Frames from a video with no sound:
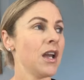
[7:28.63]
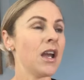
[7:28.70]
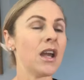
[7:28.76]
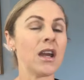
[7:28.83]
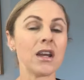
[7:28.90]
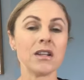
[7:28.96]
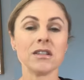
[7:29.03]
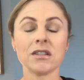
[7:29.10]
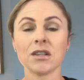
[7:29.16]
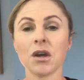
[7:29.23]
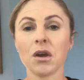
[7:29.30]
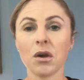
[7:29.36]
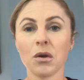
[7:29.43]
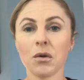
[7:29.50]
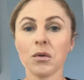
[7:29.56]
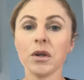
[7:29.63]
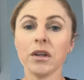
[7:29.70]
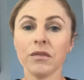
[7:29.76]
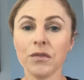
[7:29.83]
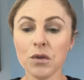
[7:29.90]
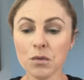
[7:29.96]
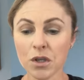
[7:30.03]
And so
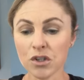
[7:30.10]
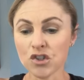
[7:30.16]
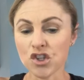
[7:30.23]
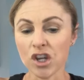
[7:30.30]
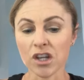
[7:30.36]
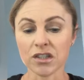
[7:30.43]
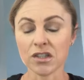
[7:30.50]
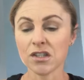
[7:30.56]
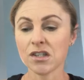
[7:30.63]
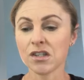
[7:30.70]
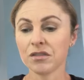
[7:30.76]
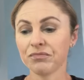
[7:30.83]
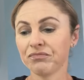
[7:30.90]
if you can just